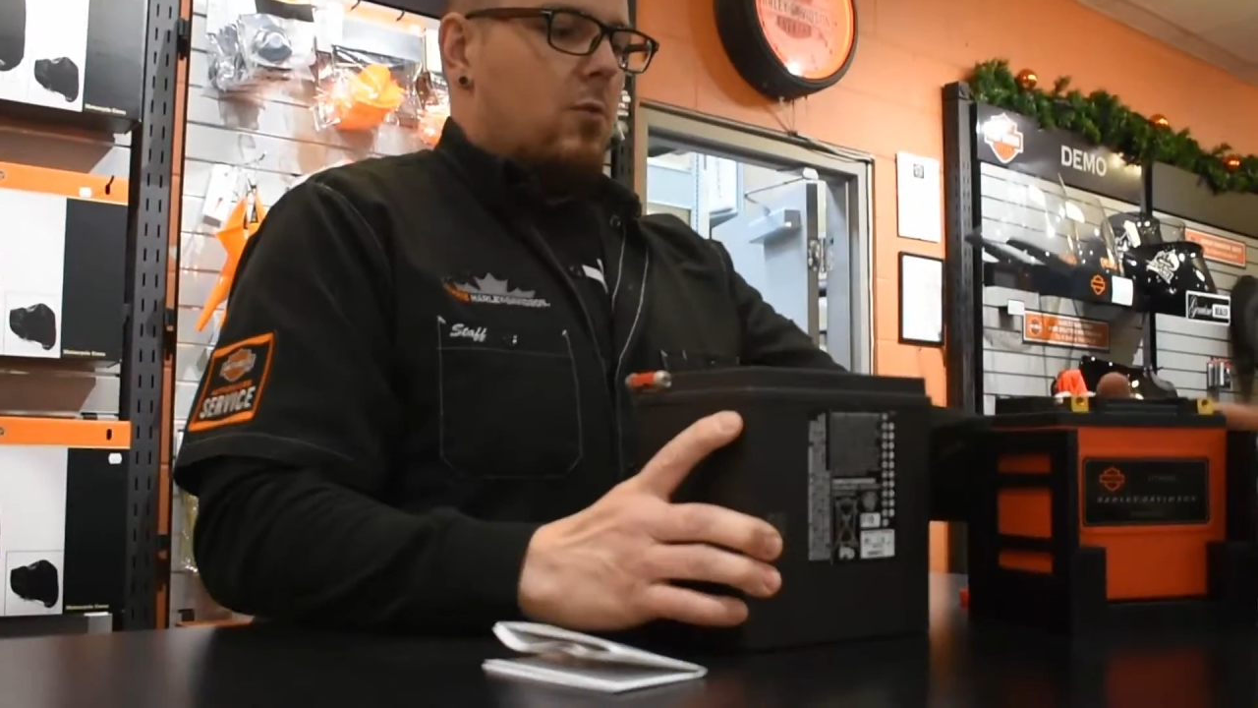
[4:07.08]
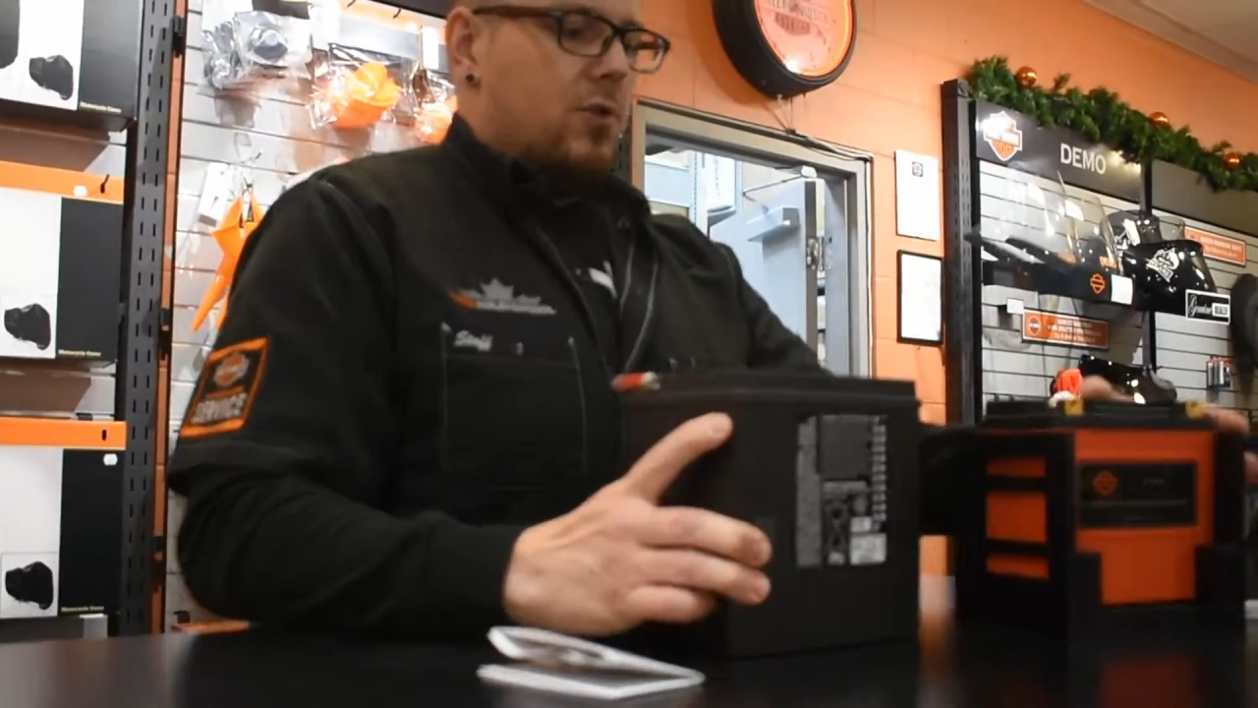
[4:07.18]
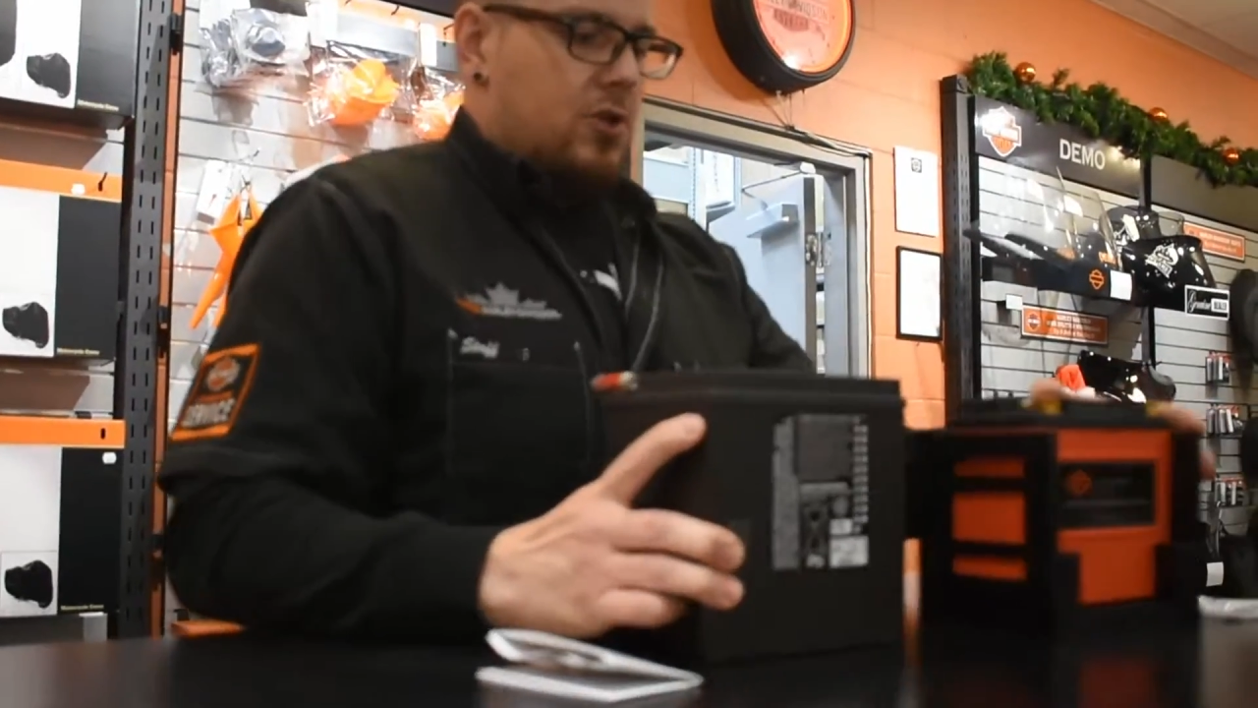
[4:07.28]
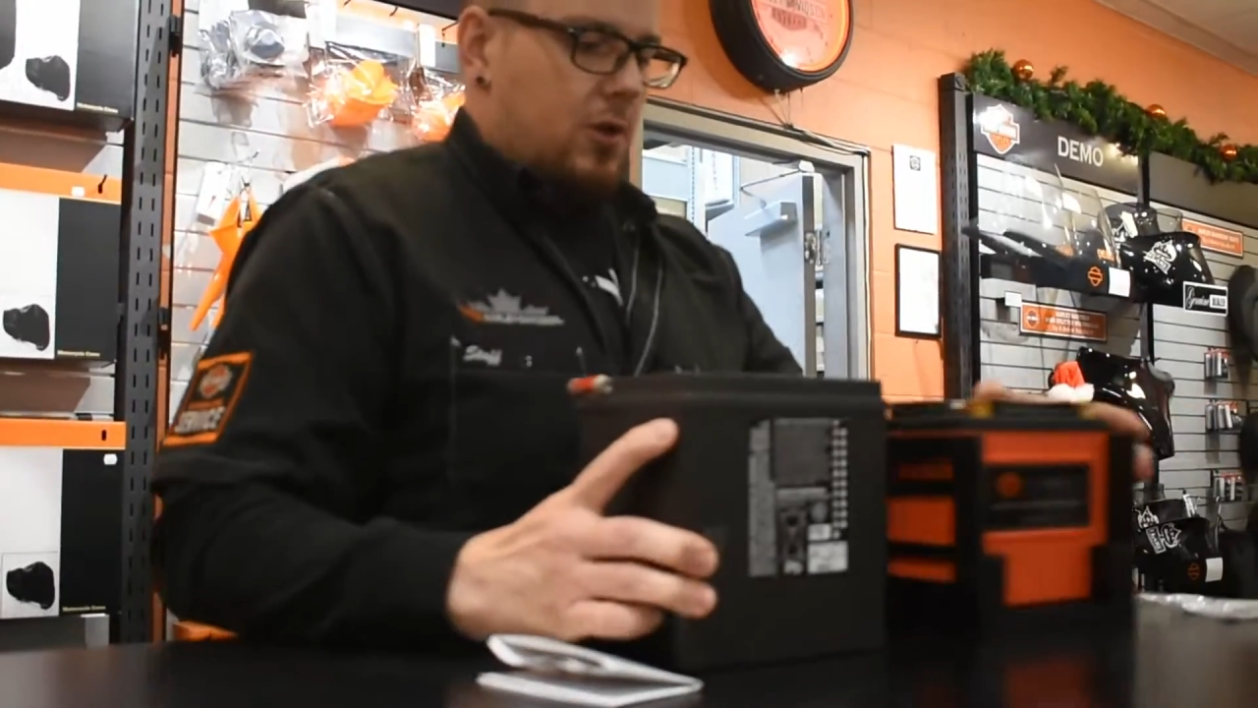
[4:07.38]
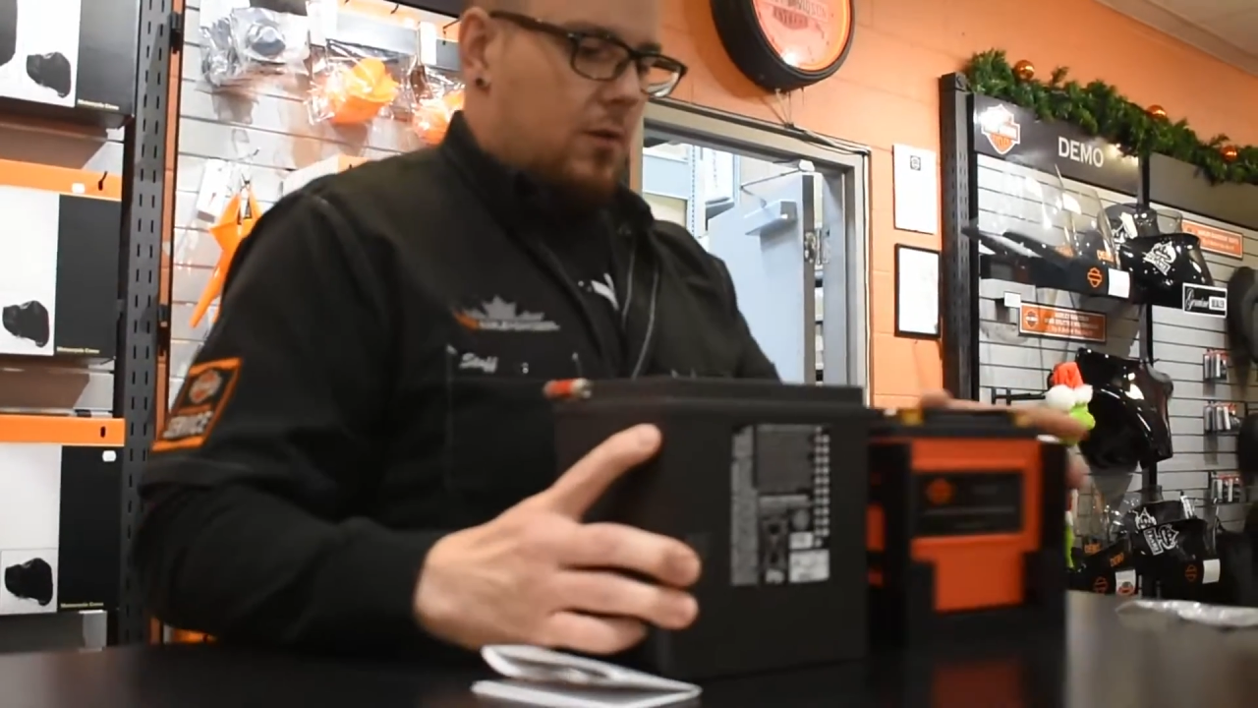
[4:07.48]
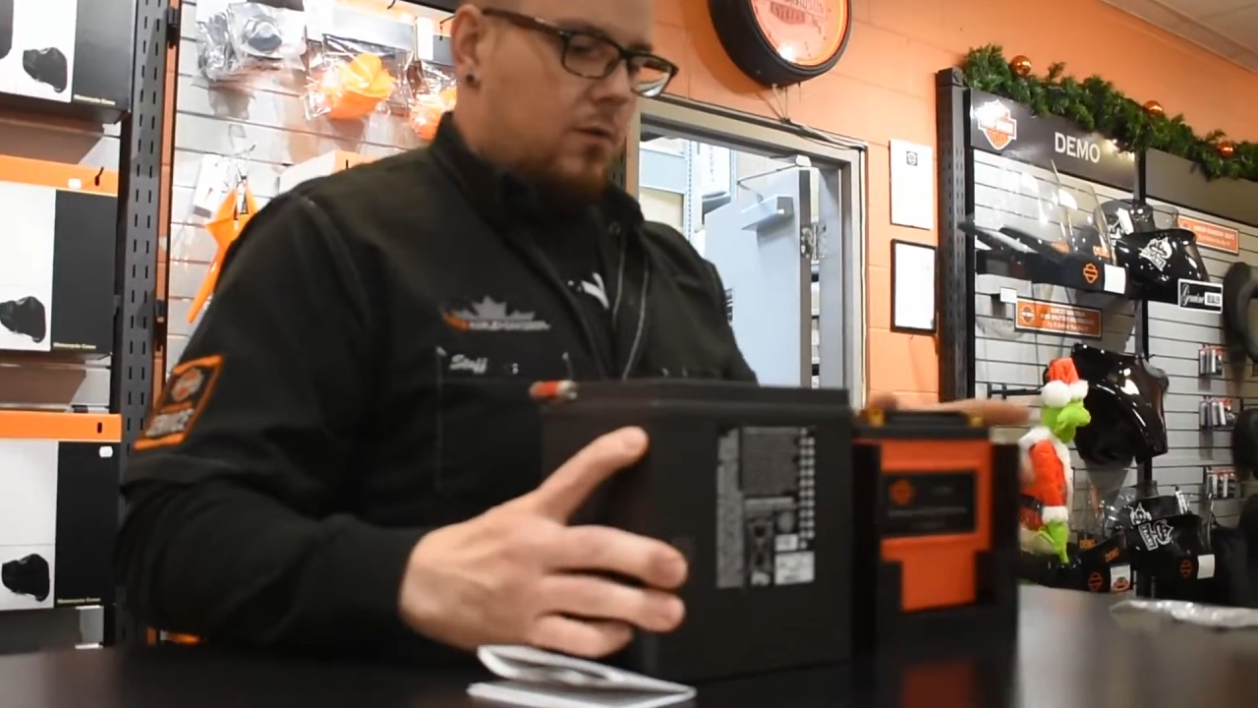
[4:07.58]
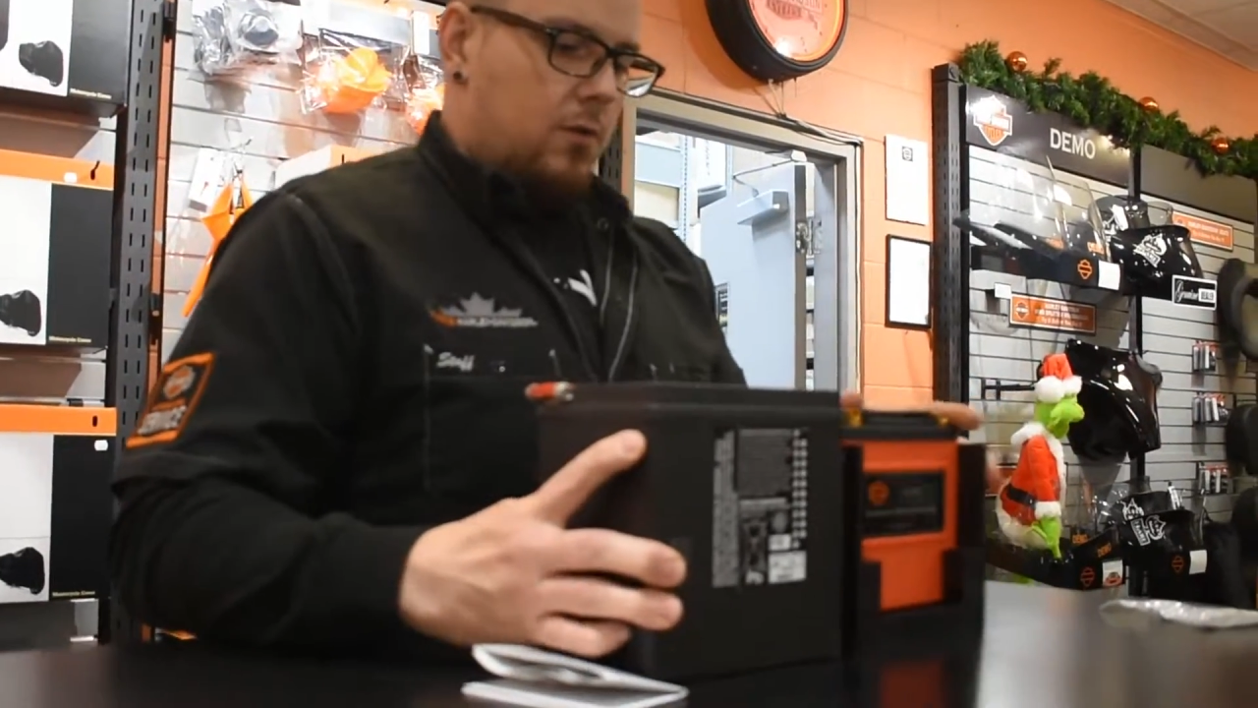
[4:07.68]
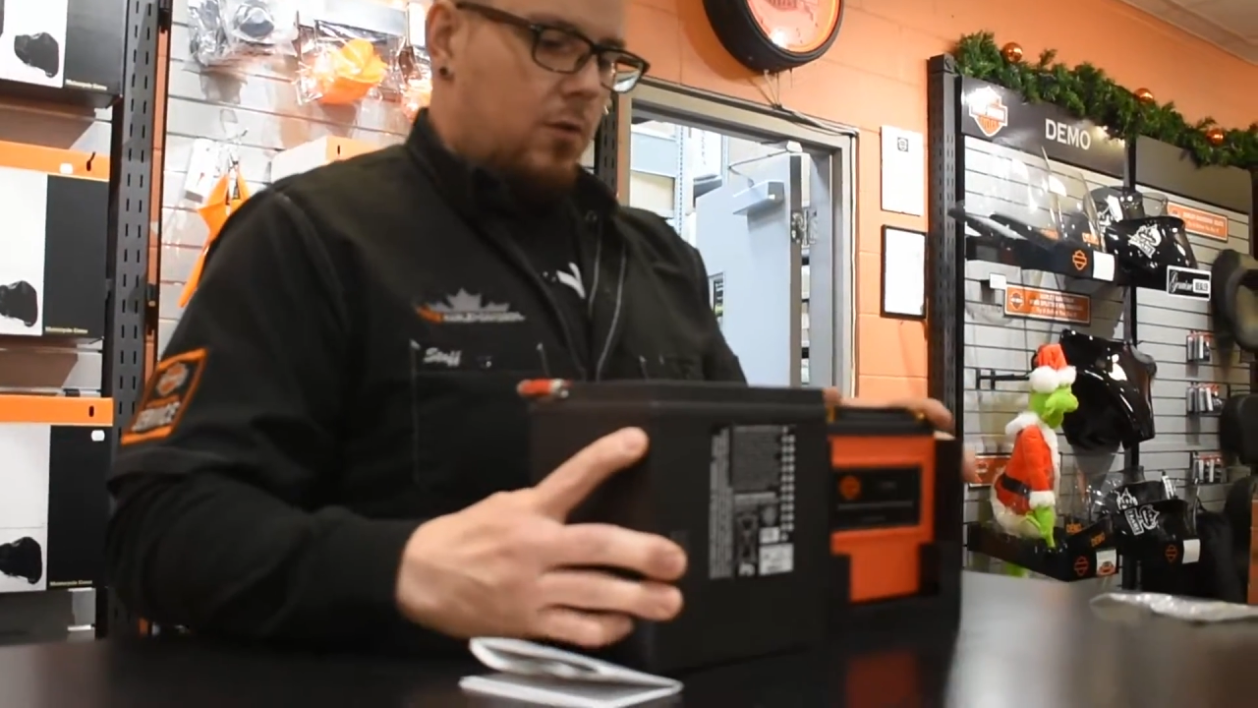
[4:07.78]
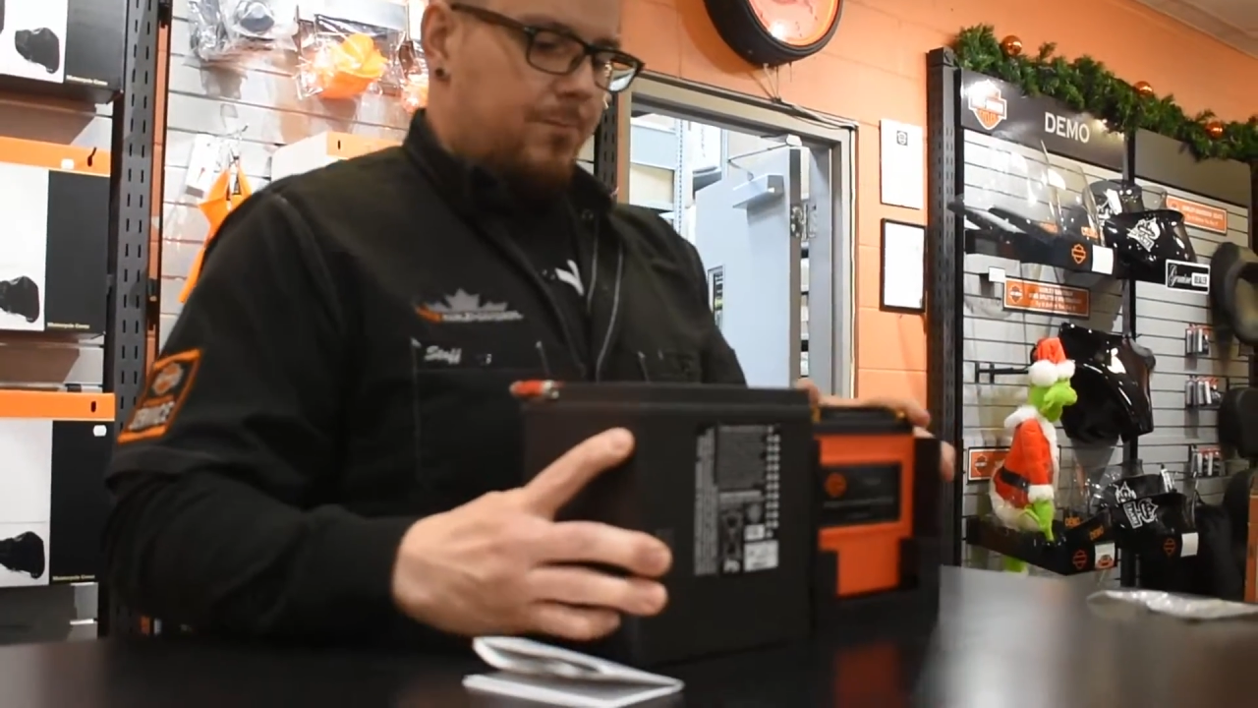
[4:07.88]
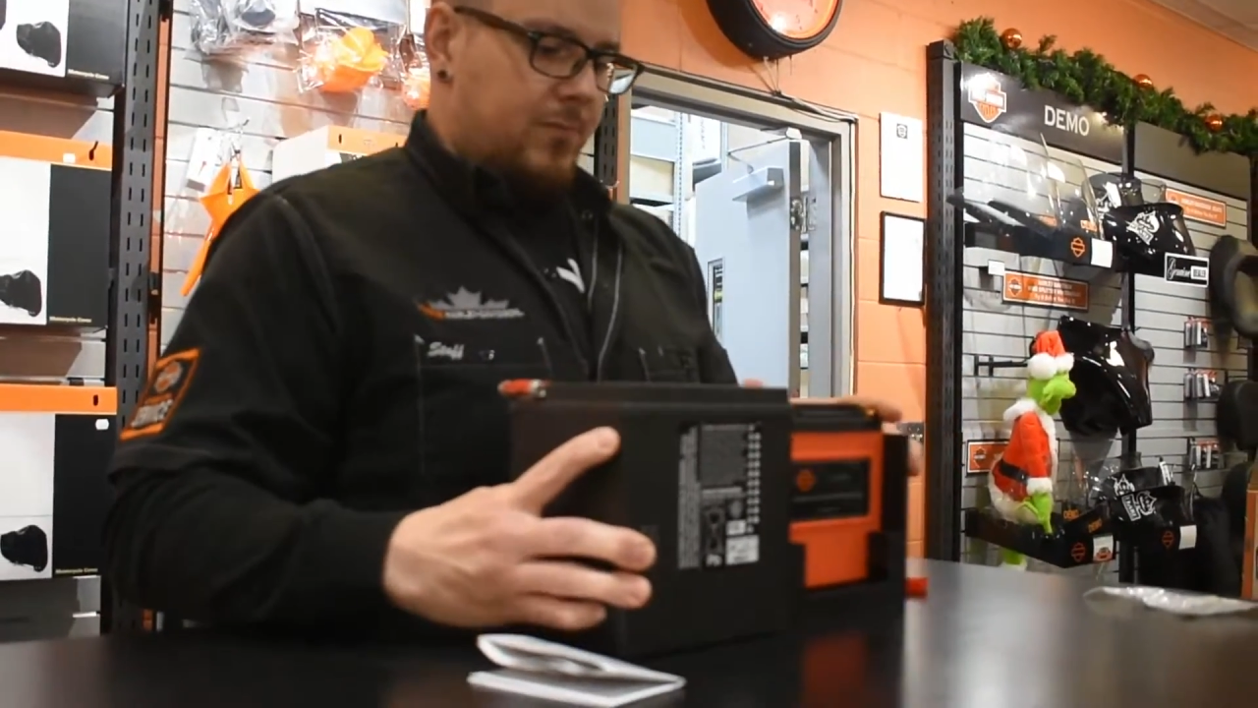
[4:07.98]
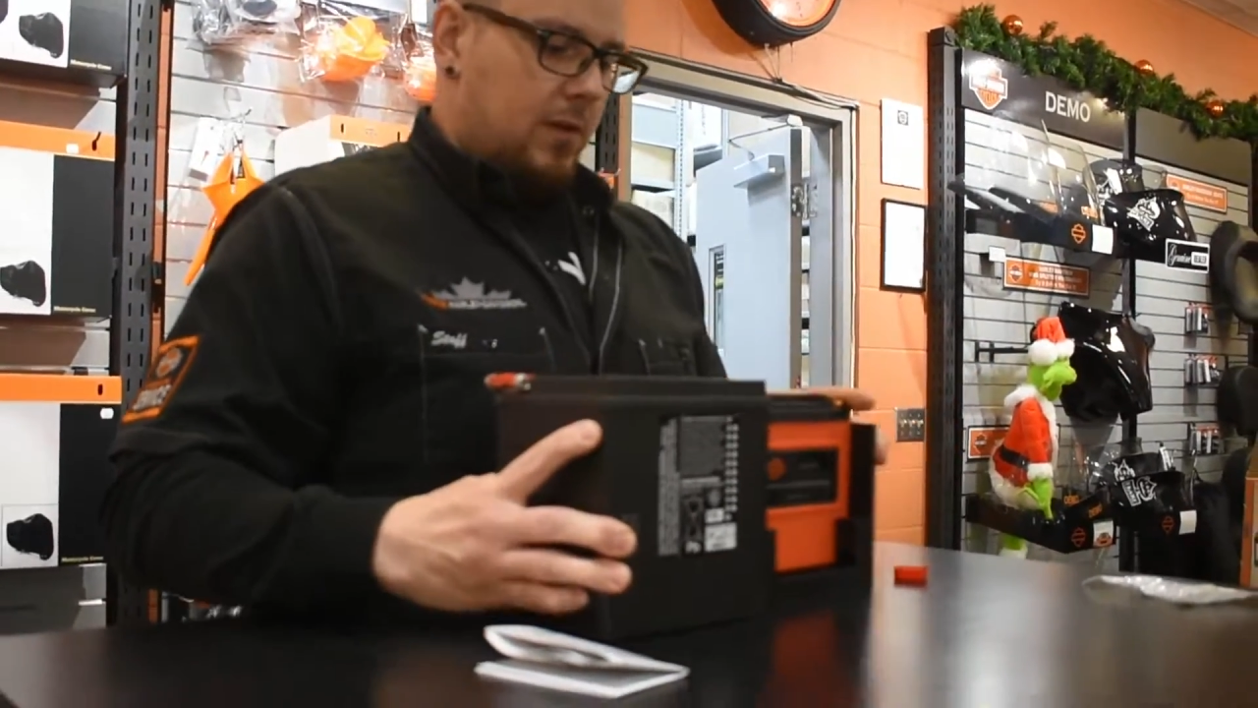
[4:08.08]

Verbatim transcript: what you're used to.